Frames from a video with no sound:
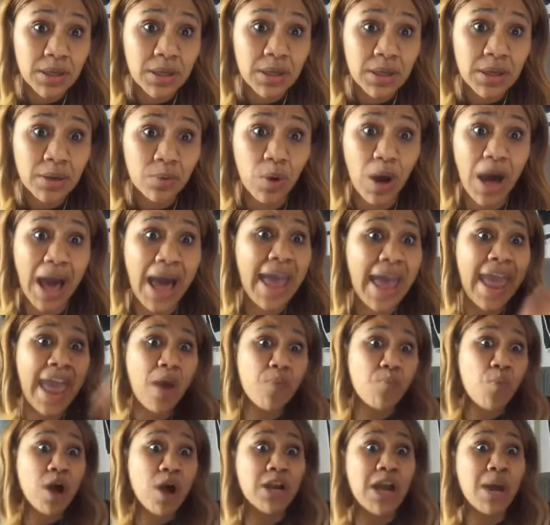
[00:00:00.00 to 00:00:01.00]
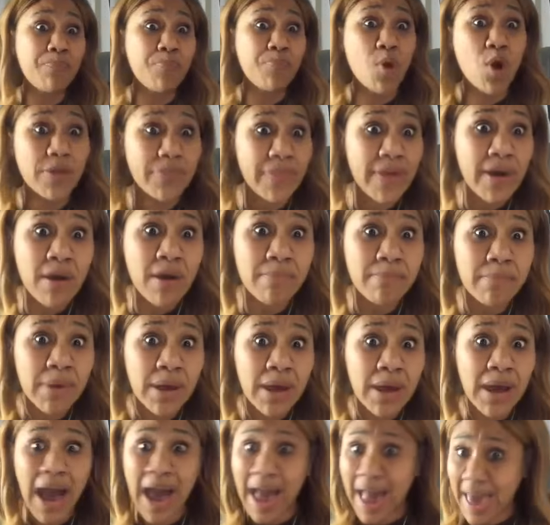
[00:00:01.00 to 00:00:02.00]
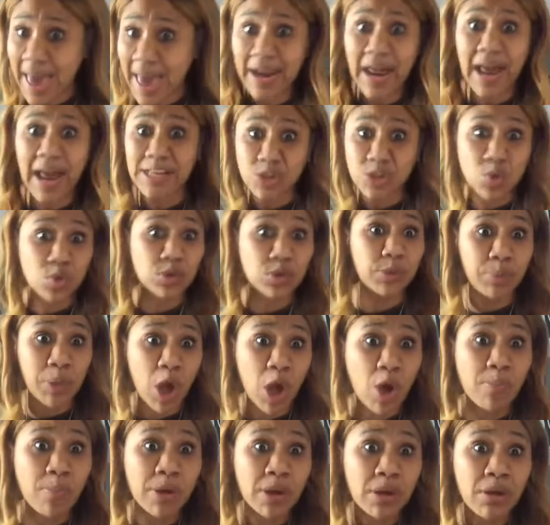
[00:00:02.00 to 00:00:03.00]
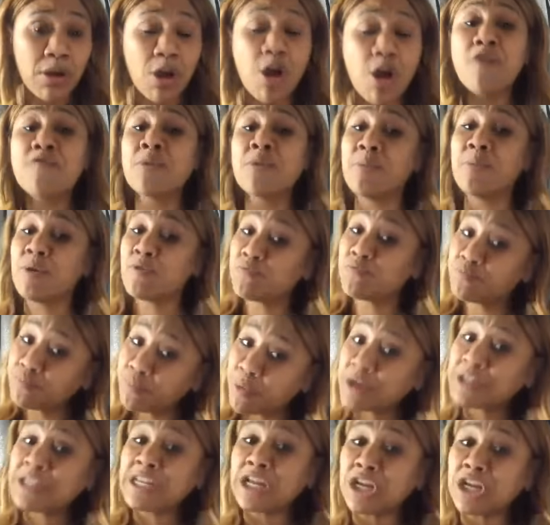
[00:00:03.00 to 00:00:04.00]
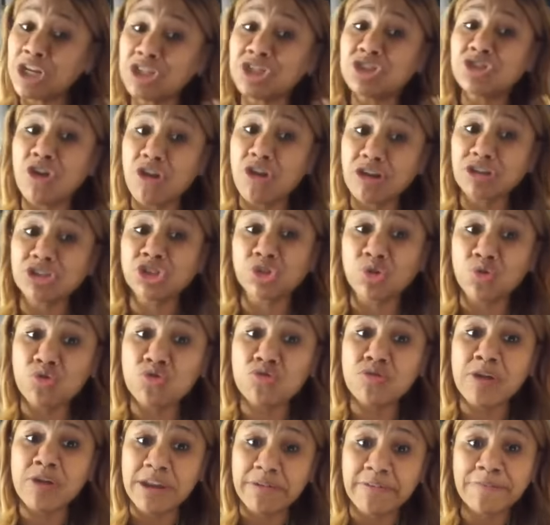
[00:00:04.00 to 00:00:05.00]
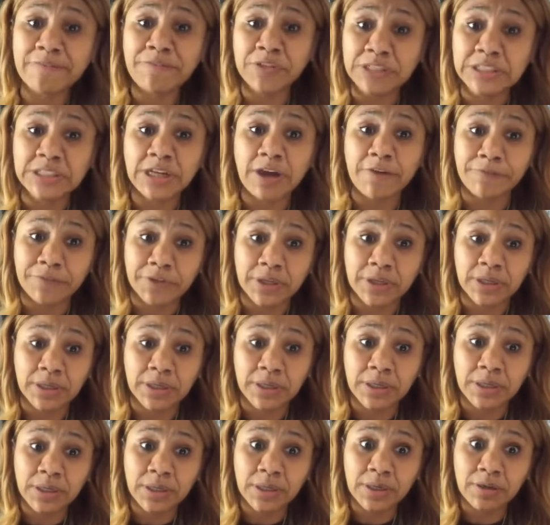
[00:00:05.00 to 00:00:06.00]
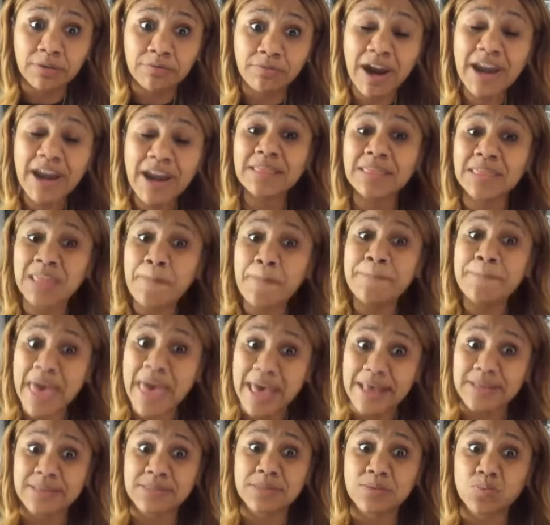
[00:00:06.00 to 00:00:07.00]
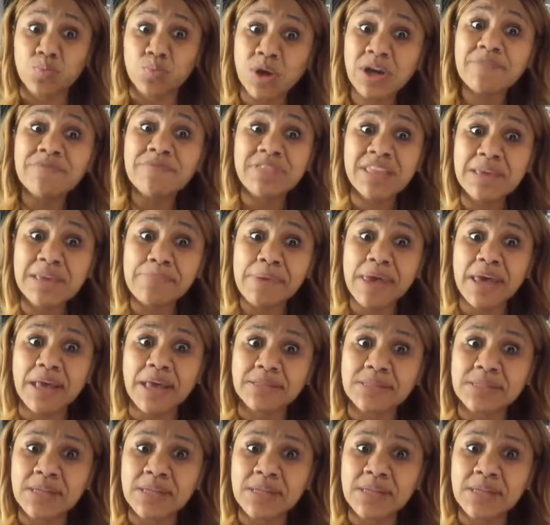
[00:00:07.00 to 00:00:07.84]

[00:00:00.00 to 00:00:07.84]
Well, I had one up on them. I had a high school diploma from a pretty good darn school here in Philadelphia, right? The best, one of the best.